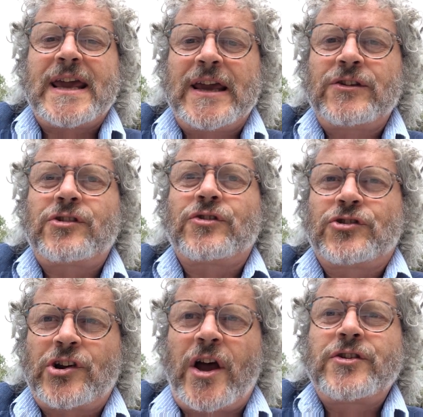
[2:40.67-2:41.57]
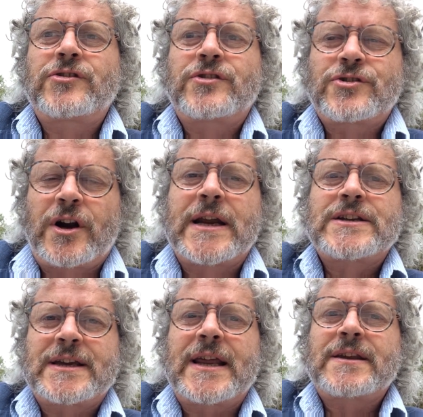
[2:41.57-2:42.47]
into just trying
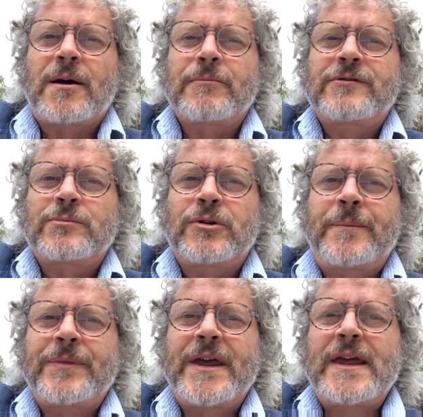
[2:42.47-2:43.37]
to get comfortable,